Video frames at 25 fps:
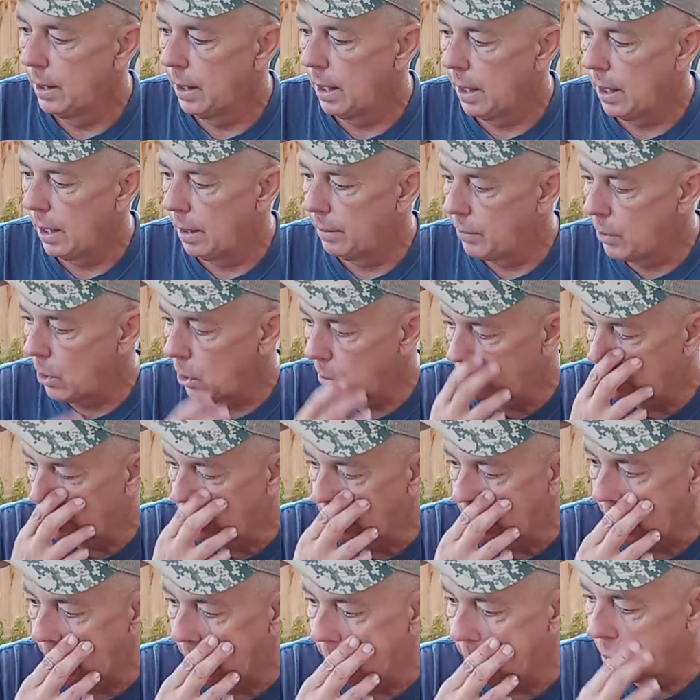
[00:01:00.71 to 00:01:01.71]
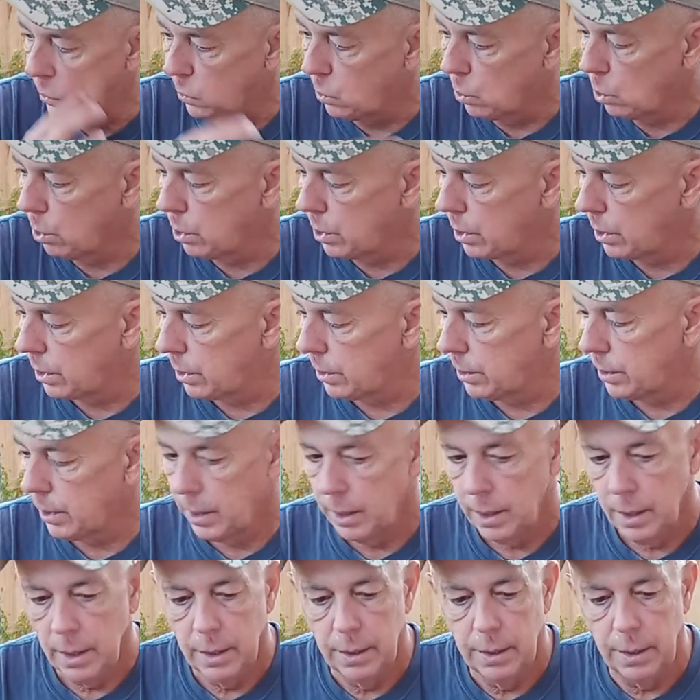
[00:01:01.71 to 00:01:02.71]
Uh, no particular order.
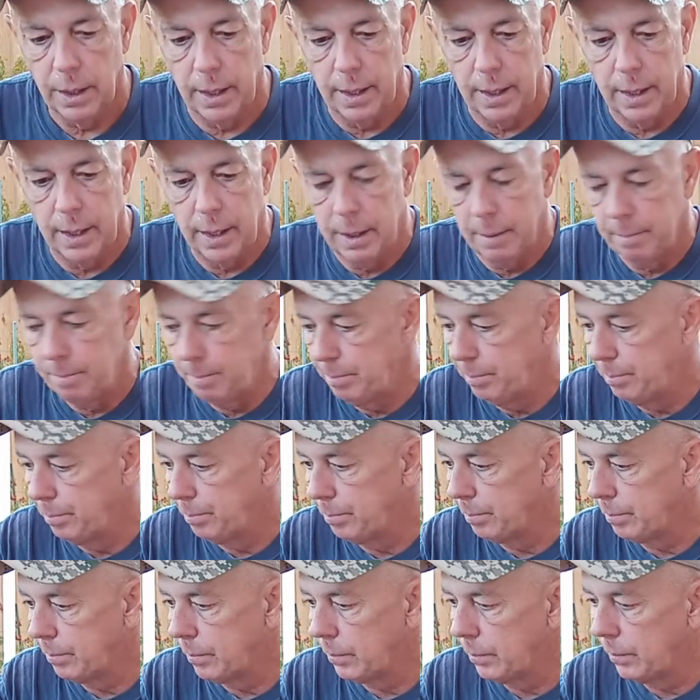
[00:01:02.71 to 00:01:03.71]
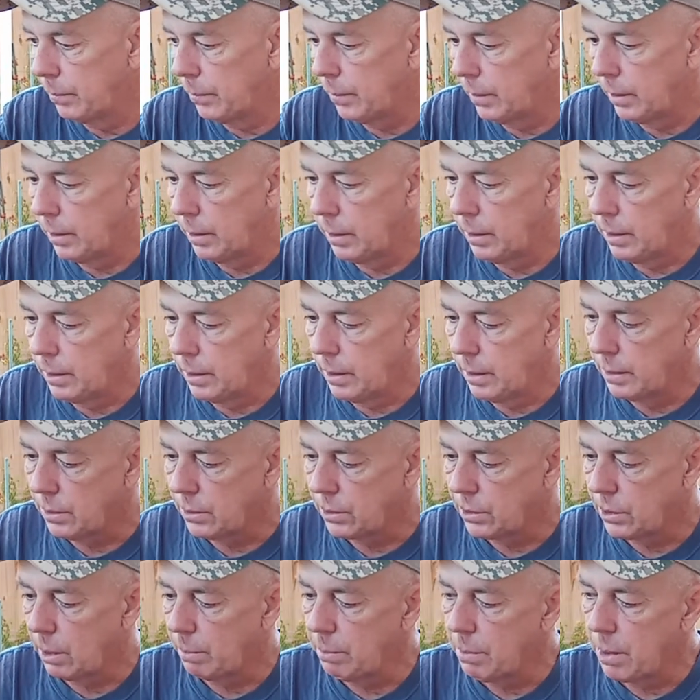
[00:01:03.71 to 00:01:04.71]
Um,
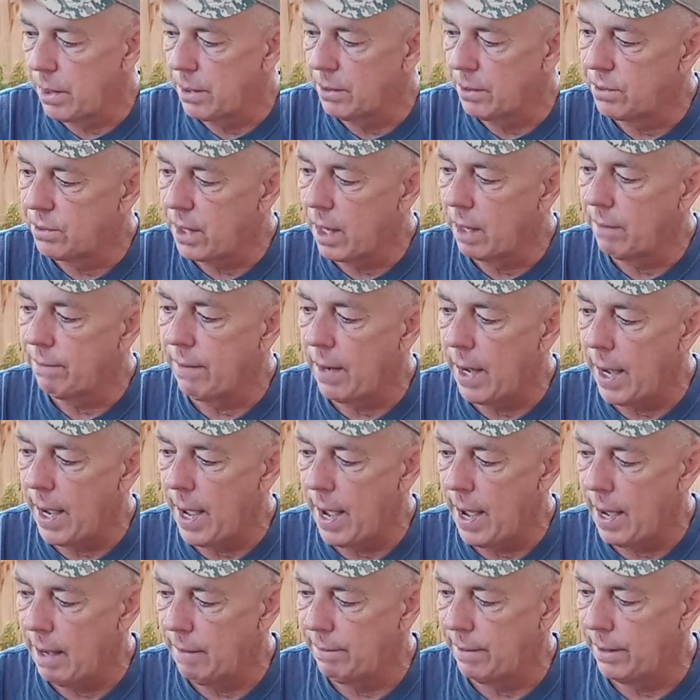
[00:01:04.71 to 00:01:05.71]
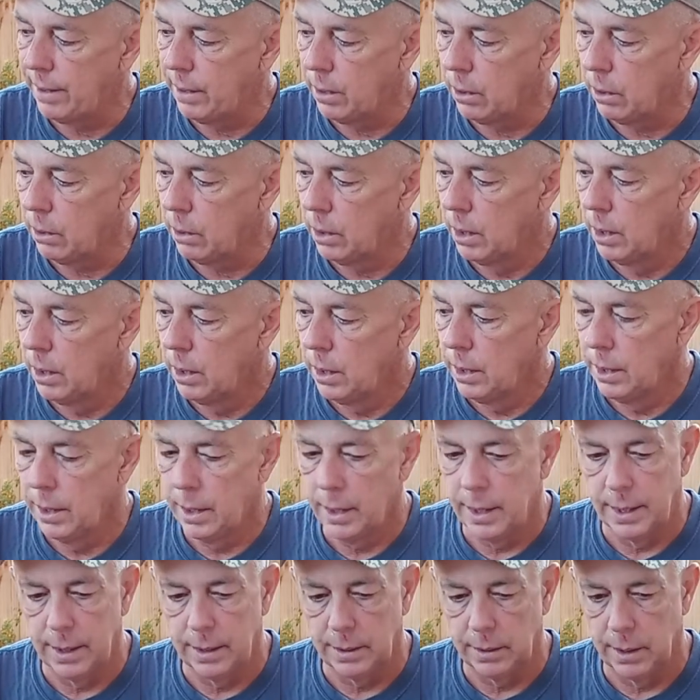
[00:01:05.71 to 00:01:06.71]
some stuff I have here,
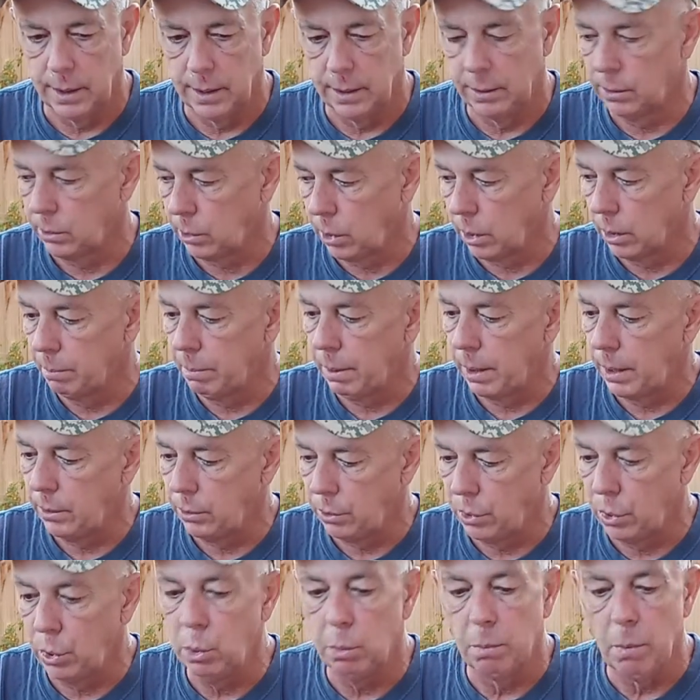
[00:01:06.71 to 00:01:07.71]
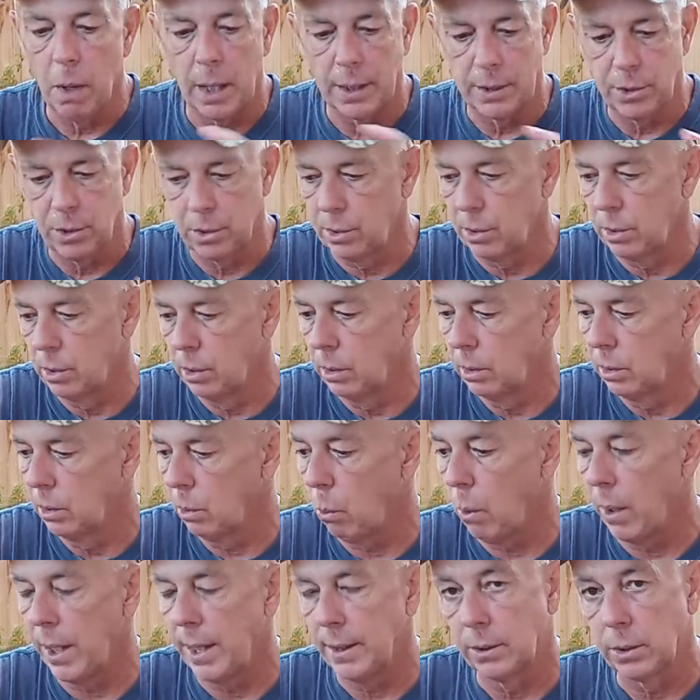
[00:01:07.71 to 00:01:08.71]
it, it's going to be too much the
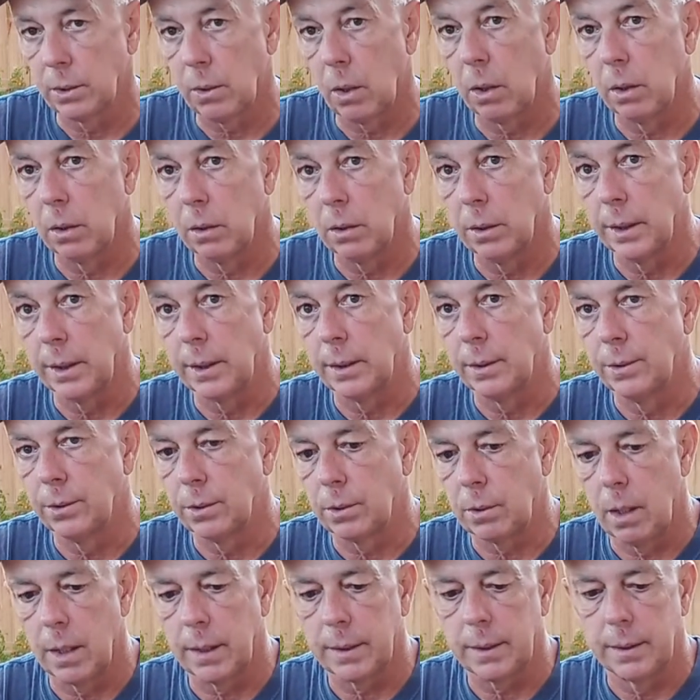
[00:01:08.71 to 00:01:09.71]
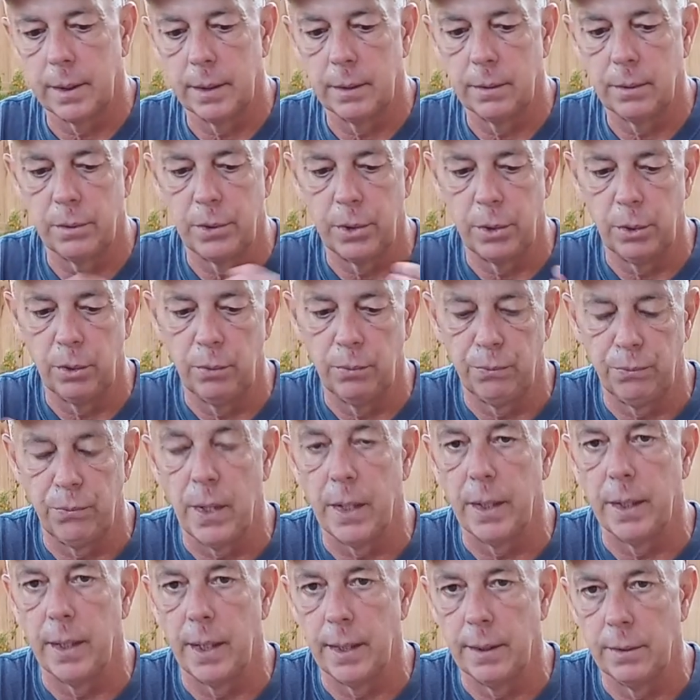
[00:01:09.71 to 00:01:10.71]
way it's currently constructed to
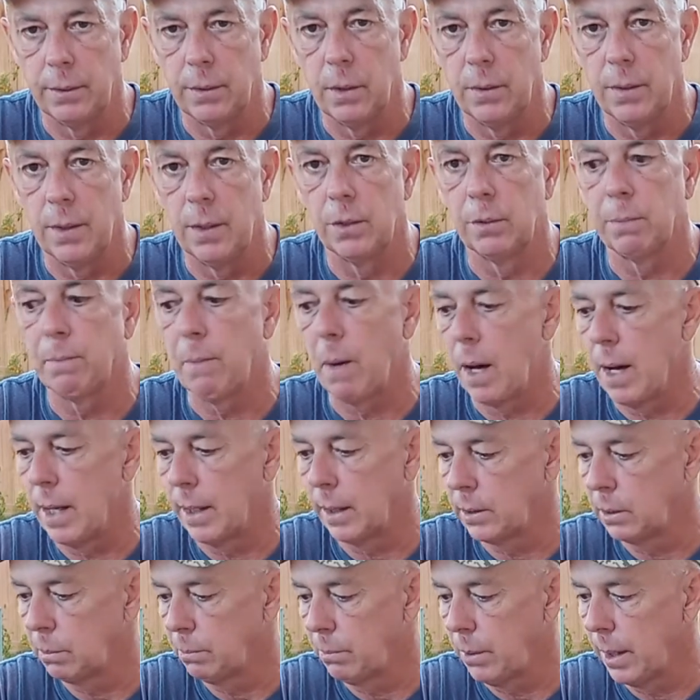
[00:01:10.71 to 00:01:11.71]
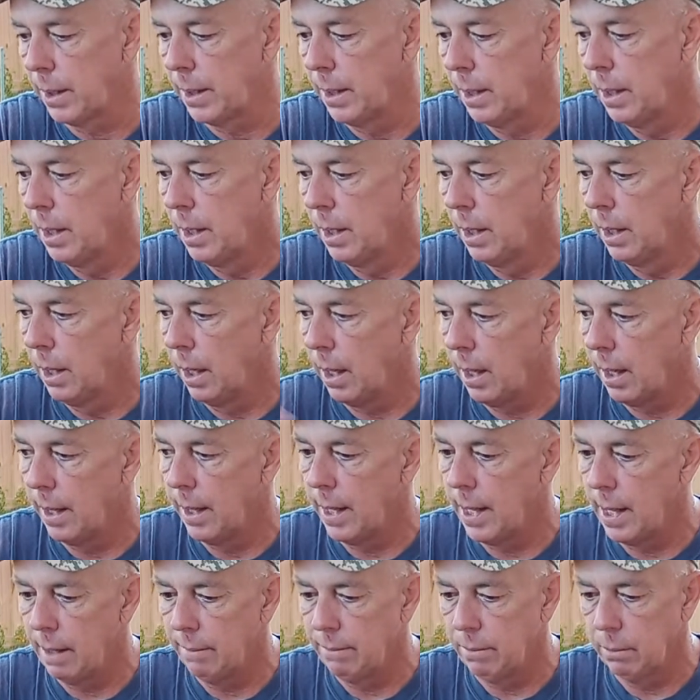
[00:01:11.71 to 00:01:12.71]
fit into this box, but
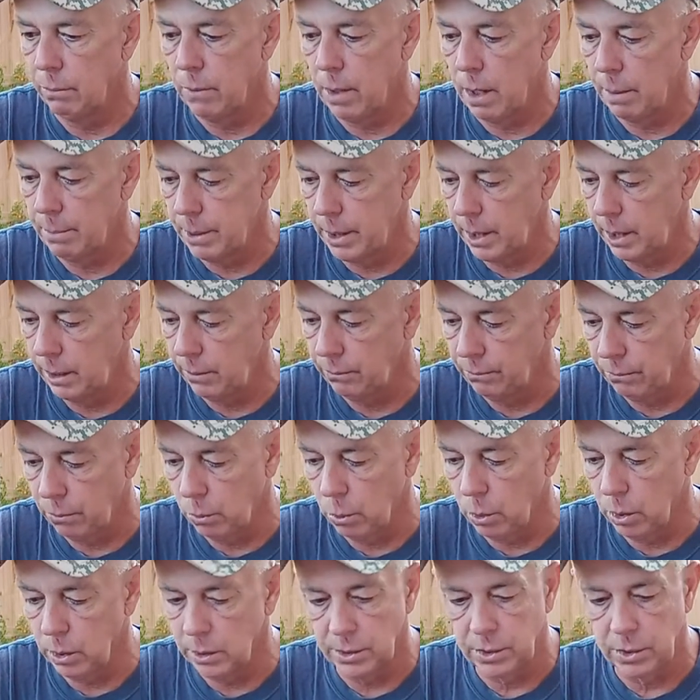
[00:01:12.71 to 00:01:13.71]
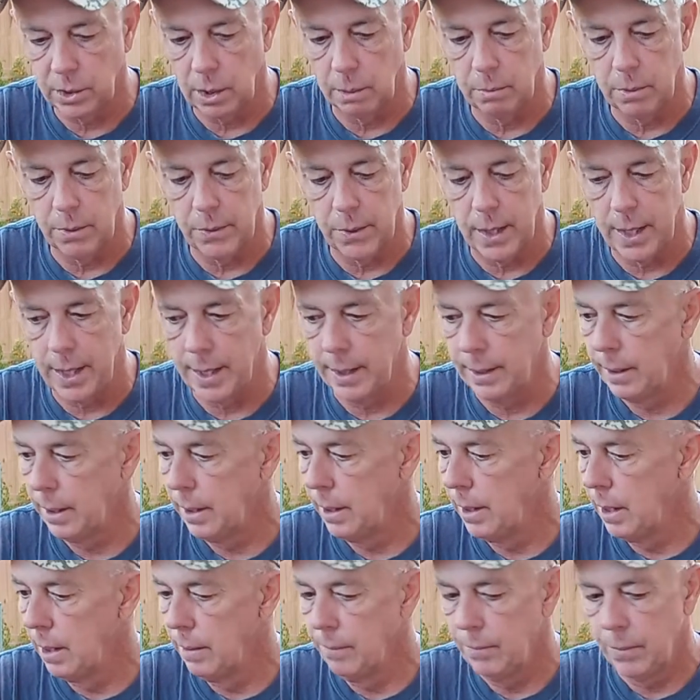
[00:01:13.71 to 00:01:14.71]
I have a remedy for some of that.
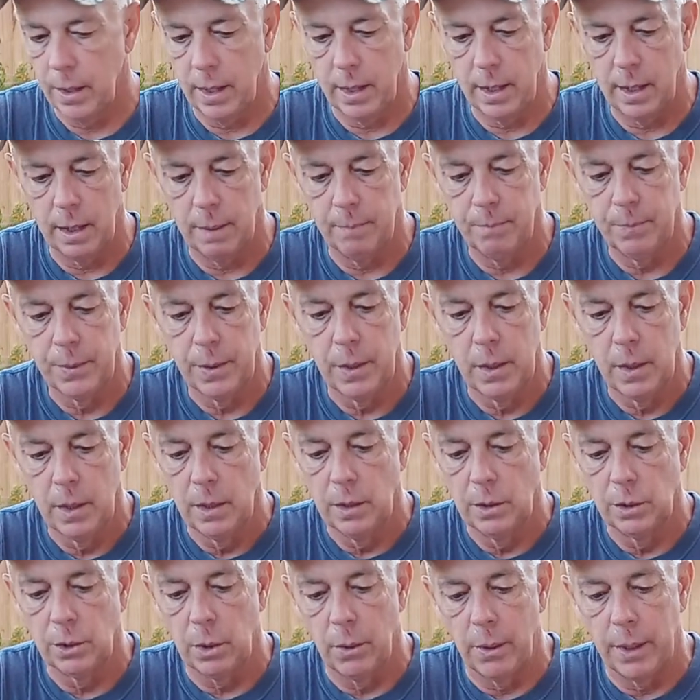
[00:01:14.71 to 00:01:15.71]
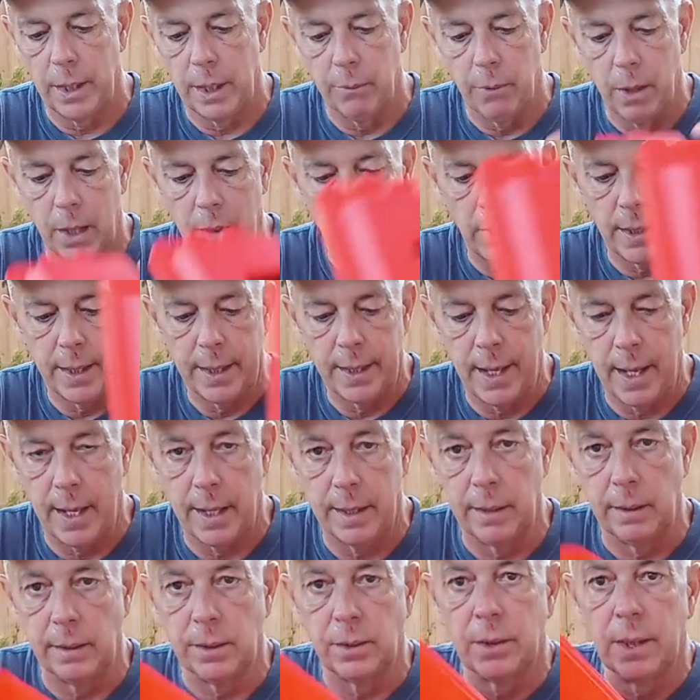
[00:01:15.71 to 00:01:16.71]
Um, so anyway, right now
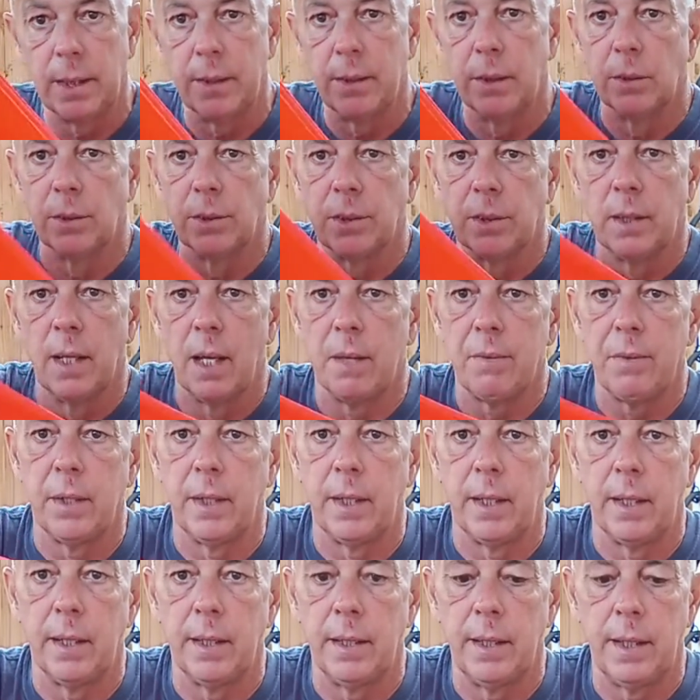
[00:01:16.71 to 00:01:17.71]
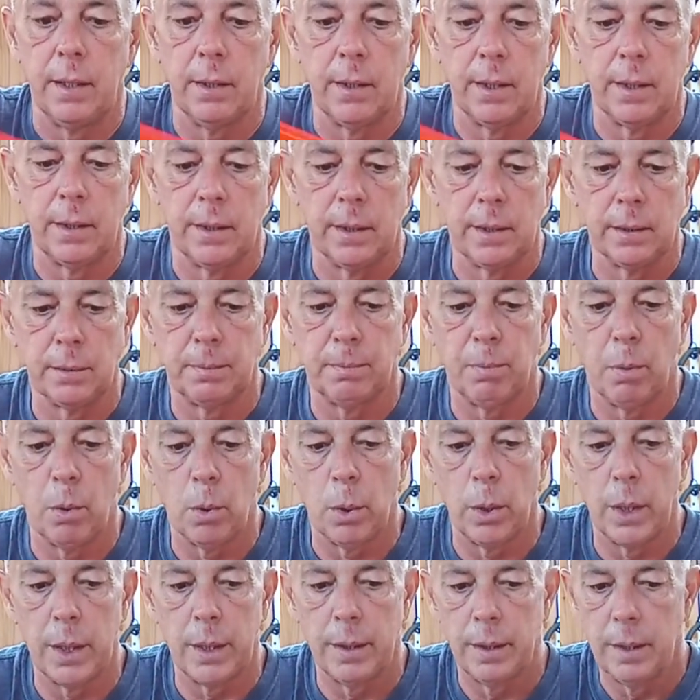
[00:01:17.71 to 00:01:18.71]
you can see there's nothing in here at this
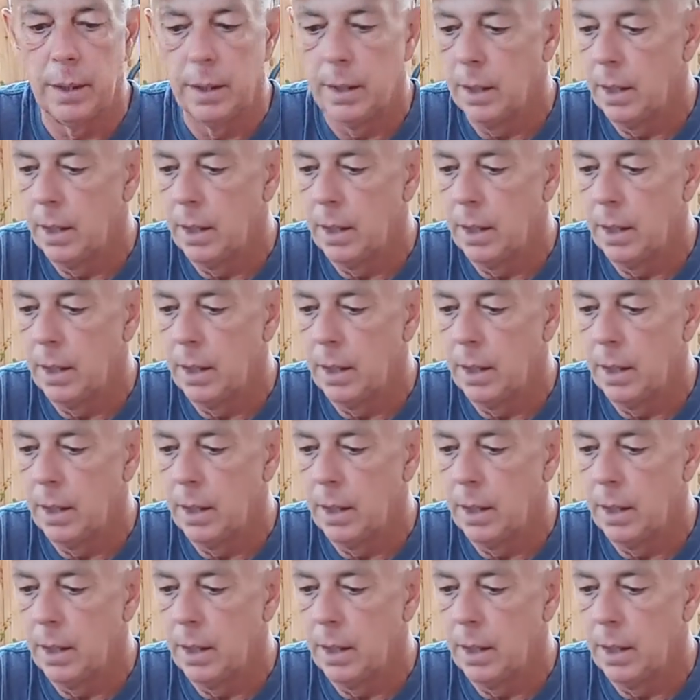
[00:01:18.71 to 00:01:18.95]
point.